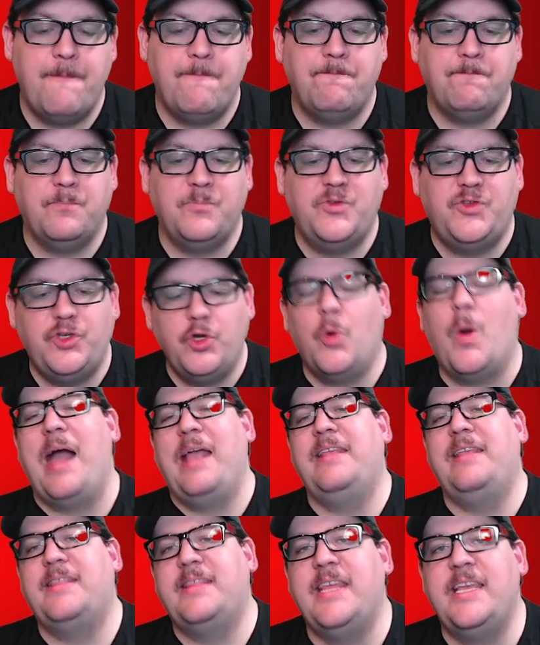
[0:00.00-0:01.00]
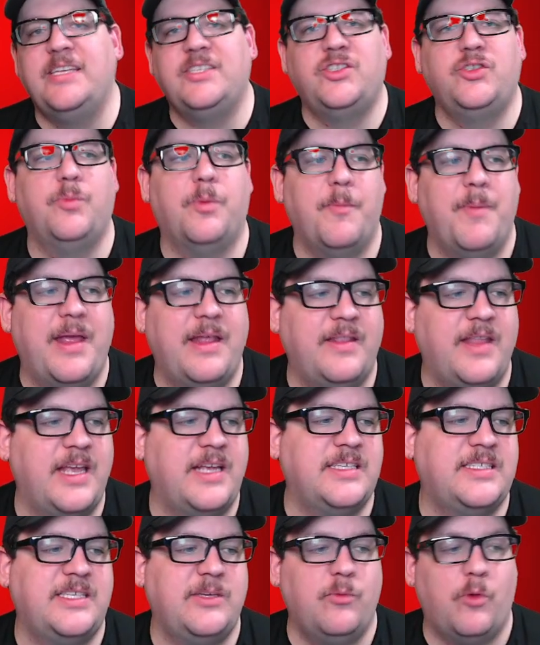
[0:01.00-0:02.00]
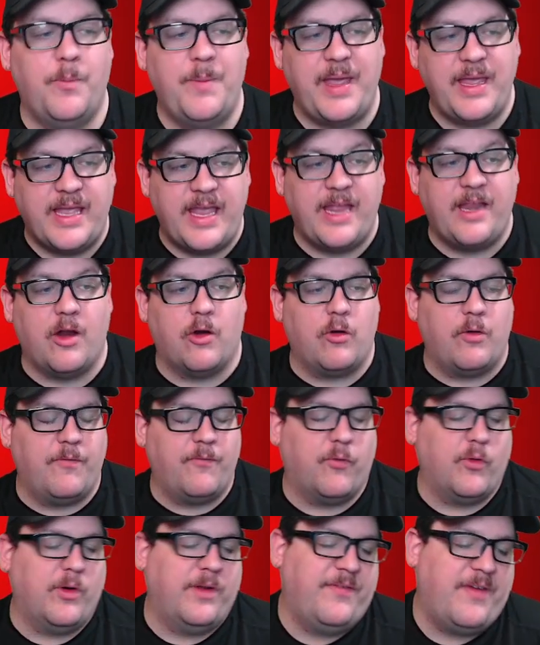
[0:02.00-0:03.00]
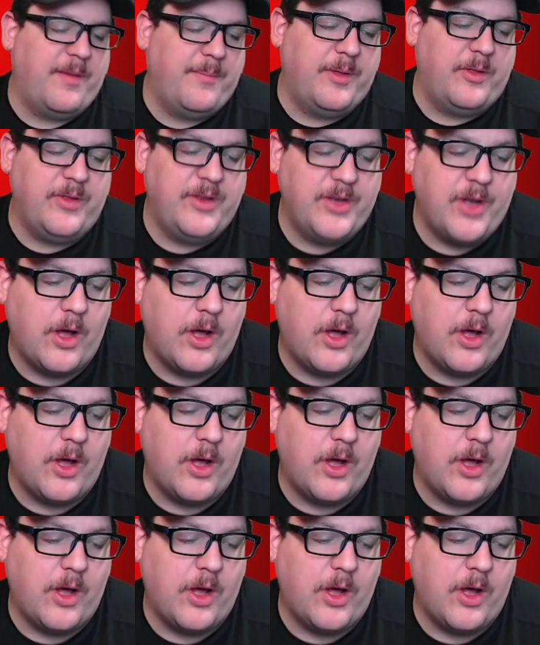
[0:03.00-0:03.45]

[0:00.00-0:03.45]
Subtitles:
Do I think Superman Legacy will make $845 million?